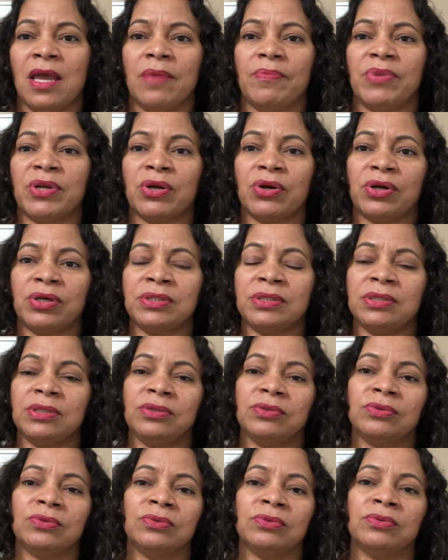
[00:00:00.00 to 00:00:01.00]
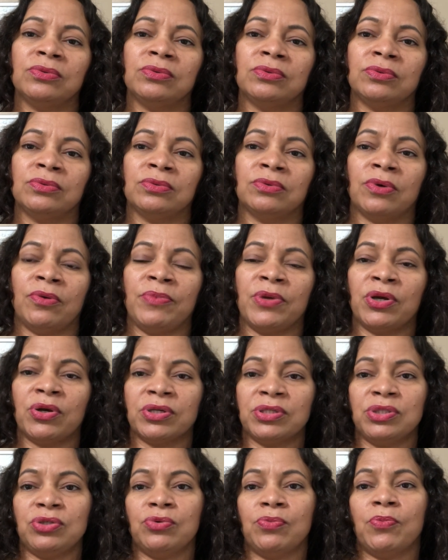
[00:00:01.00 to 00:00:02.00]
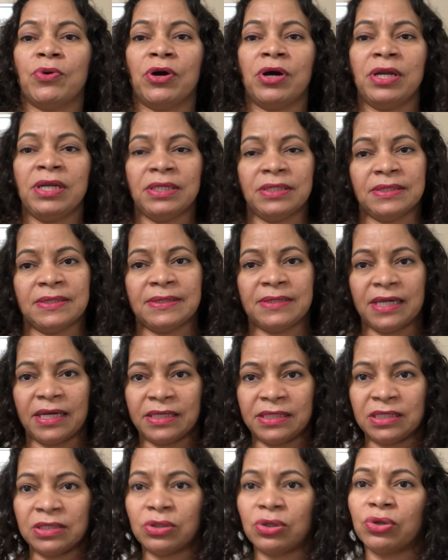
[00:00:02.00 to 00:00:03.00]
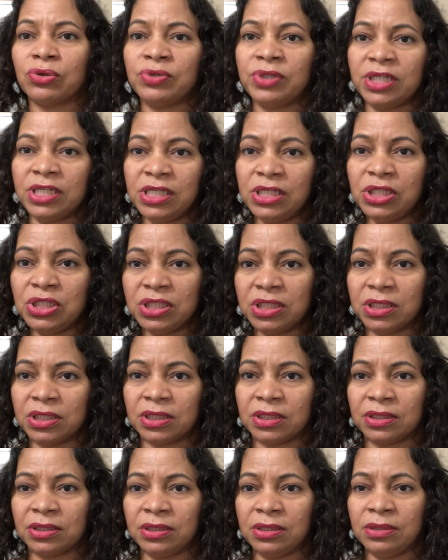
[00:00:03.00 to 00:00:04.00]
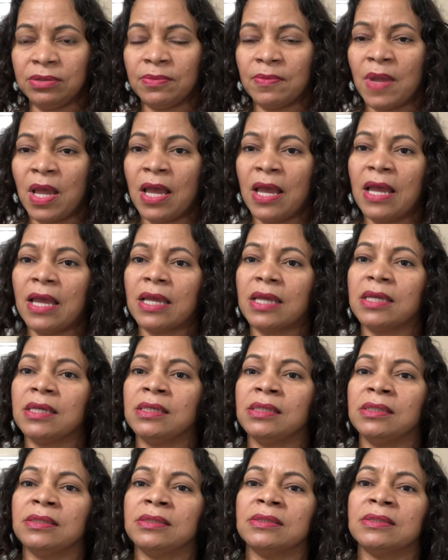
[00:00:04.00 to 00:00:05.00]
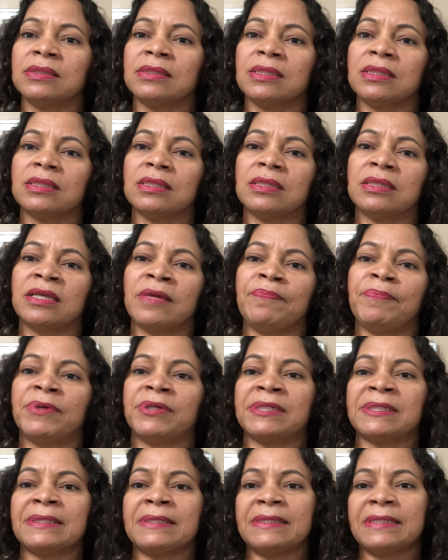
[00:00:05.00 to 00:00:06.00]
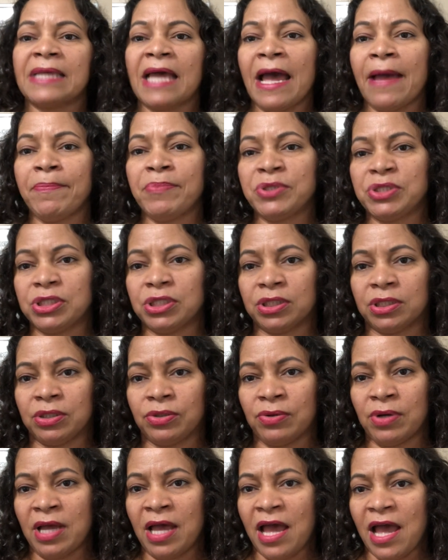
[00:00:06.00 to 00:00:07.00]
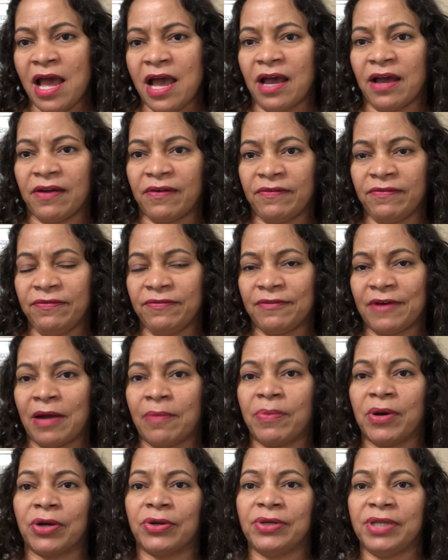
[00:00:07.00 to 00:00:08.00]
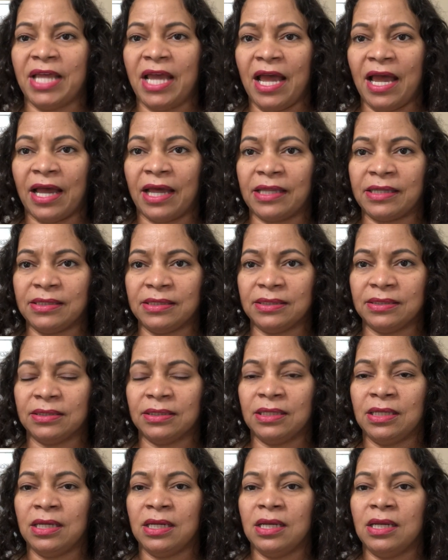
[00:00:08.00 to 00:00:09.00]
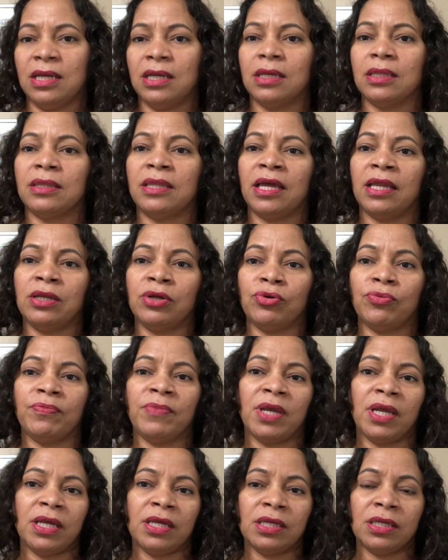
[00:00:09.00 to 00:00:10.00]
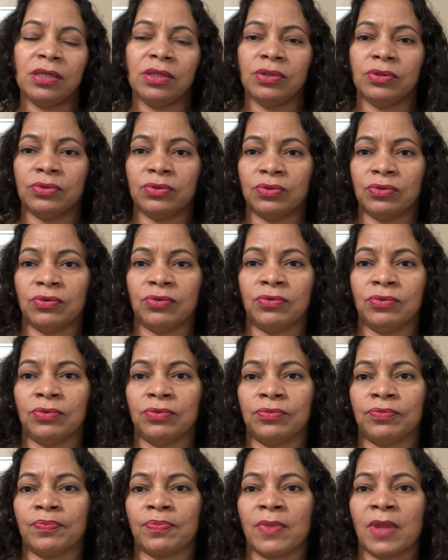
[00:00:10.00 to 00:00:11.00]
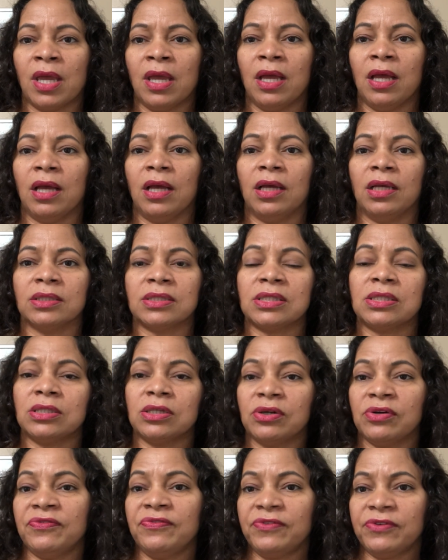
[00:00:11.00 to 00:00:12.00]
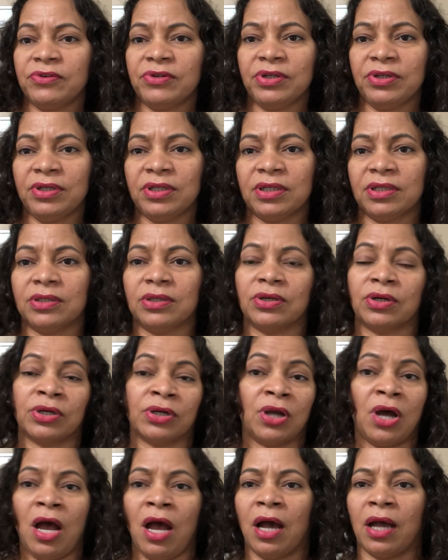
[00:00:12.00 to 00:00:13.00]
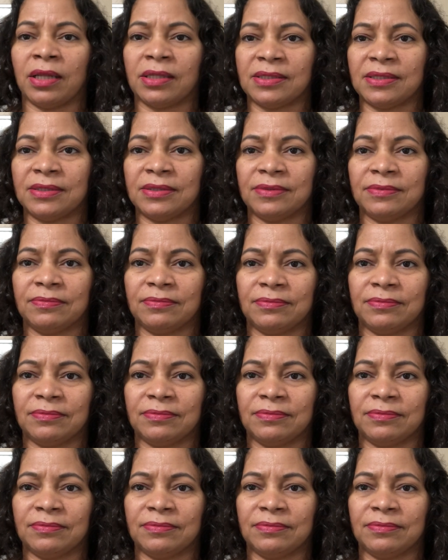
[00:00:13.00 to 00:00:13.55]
Because you're born in a certain condition is the perception you have about that will make you suffer or not.